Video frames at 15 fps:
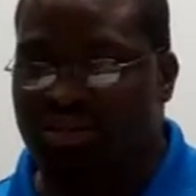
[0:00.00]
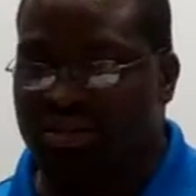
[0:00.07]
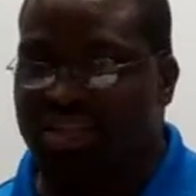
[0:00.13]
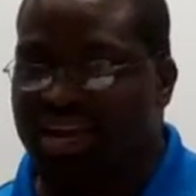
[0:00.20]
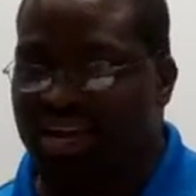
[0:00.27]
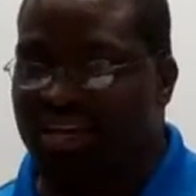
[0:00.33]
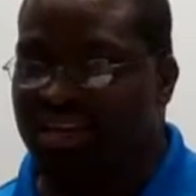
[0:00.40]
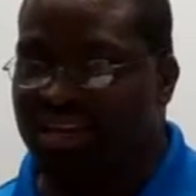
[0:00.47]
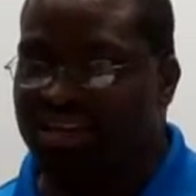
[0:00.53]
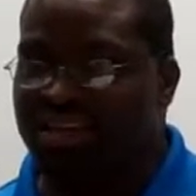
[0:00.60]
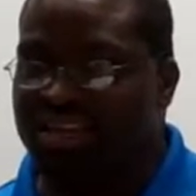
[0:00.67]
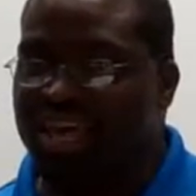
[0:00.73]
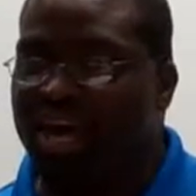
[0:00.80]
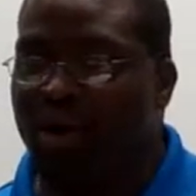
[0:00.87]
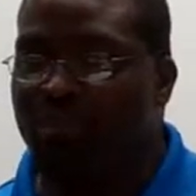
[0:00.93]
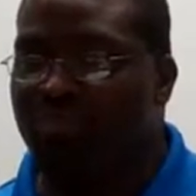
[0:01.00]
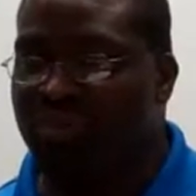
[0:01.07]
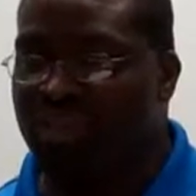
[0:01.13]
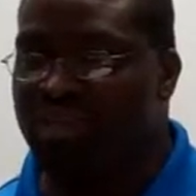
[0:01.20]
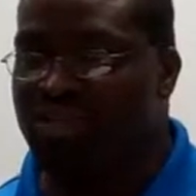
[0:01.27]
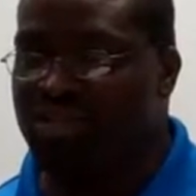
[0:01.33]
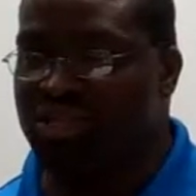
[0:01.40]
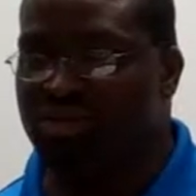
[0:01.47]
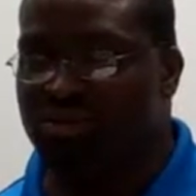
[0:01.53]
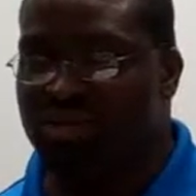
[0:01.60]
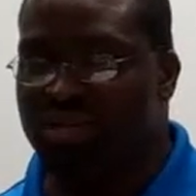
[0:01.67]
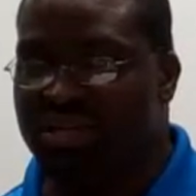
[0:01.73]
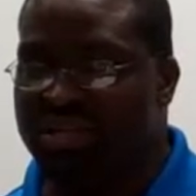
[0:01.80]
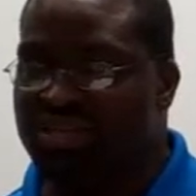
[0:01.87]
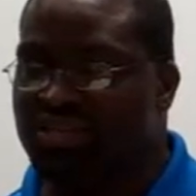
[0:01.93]
that kept the
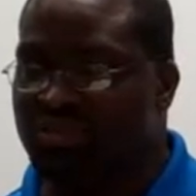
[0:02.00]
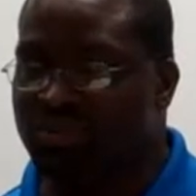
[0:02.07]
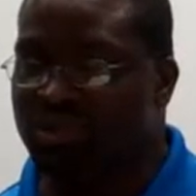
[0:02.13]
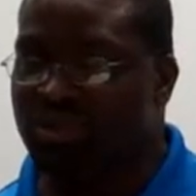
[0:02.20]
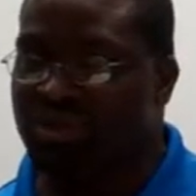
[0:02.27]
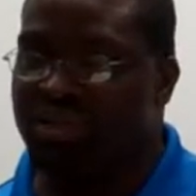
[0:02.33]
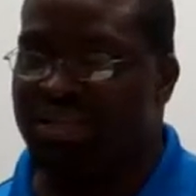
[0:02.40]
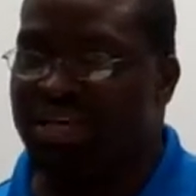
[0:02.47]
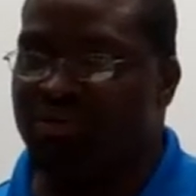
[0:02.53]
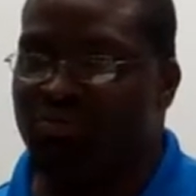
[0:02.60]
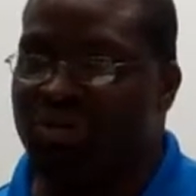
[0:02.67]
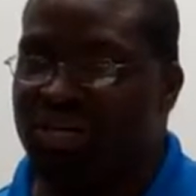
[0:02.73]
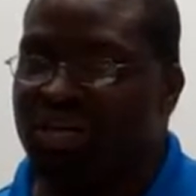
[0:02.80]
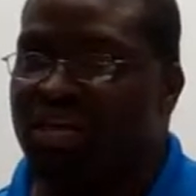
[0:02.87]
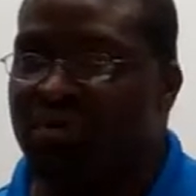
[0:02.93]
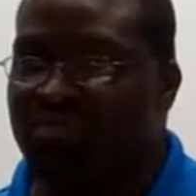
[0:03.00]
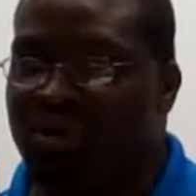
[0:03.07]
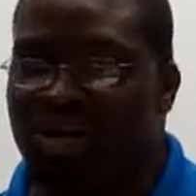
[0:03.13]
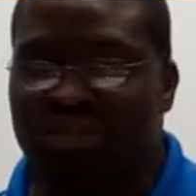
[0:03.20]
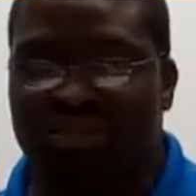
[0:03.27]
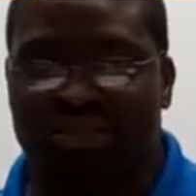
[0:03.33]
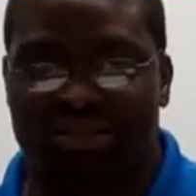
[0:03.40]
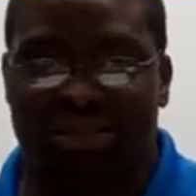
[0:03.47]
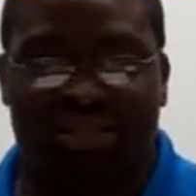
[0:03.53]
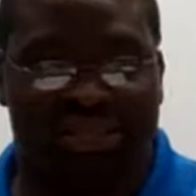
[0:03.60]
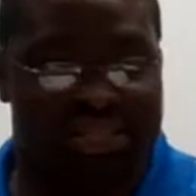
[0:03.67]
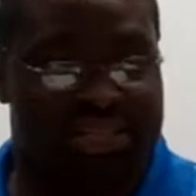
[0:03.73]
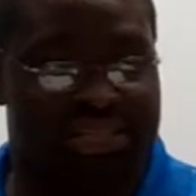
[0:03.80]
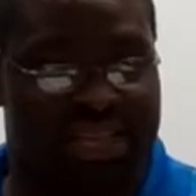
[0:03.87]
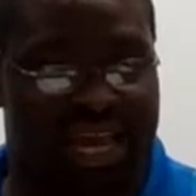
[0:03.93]
children of Israel that would keep us
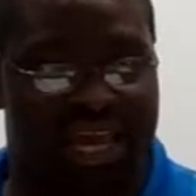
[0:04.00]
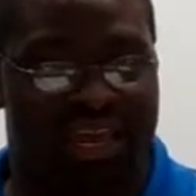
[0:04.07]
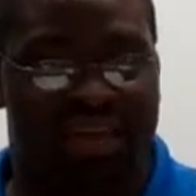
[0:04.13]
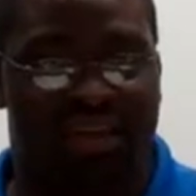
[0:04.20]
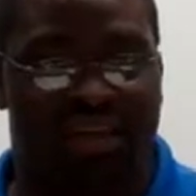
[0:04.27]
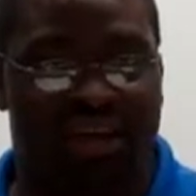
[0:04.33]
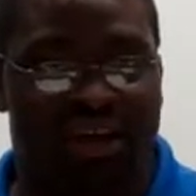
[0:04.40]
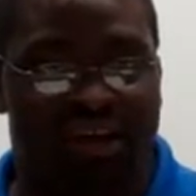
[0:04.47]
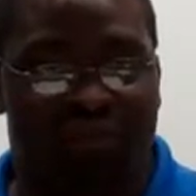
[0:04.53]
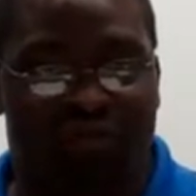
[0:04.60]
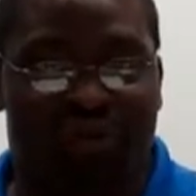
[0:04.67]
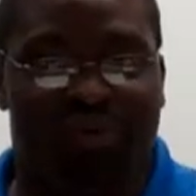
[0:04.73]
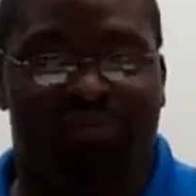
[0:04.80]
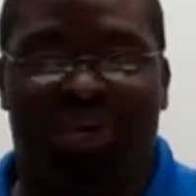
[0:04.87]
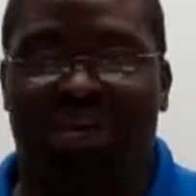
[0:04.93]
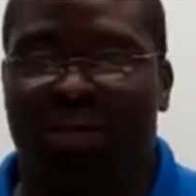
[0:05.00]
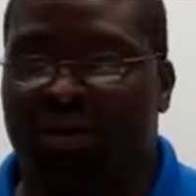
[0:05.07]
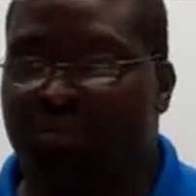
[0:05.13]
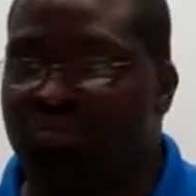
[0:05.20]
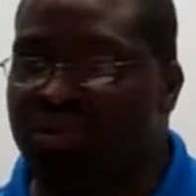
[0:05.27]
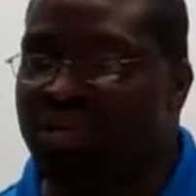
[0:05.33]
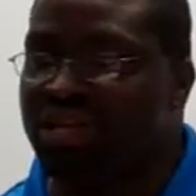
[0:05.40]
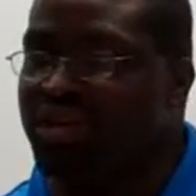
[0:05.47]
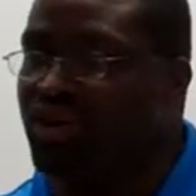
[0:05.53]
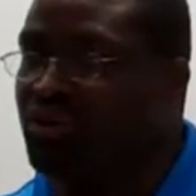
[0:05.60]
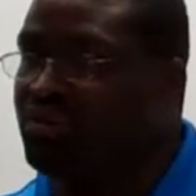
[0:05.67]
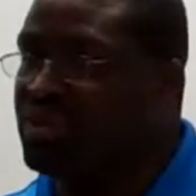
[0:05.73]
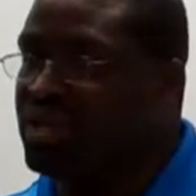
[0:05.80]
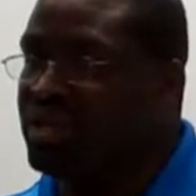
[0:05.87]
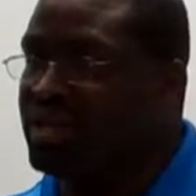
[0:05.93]
today from being completely
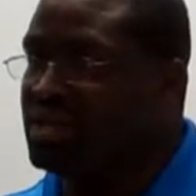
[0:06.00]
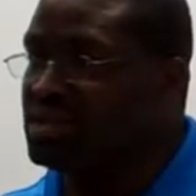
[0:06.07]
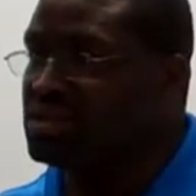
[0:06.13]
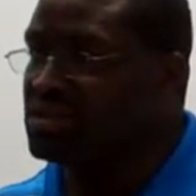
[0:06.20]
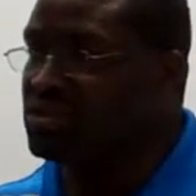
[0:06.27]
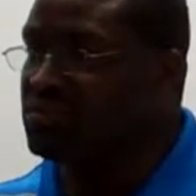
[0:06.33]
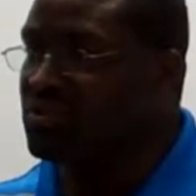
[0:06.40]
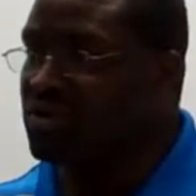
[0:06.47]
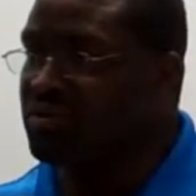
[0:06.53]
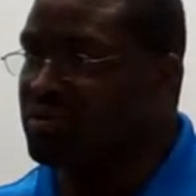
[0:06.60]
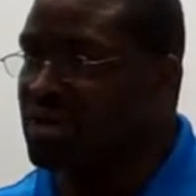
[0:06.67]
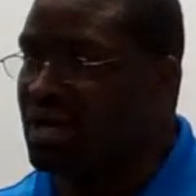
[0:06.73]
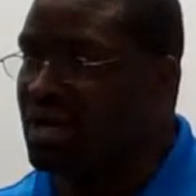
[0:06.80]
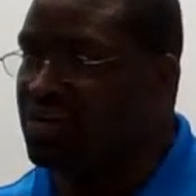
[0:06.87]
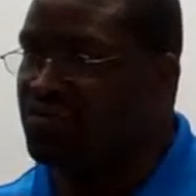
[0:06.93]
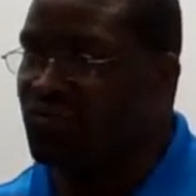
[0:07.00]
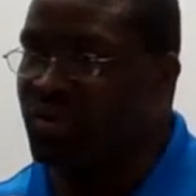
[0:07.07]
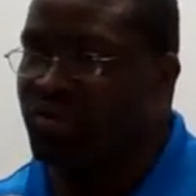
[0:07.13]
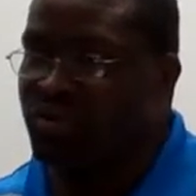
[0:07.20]
obedient to the Word of God, from,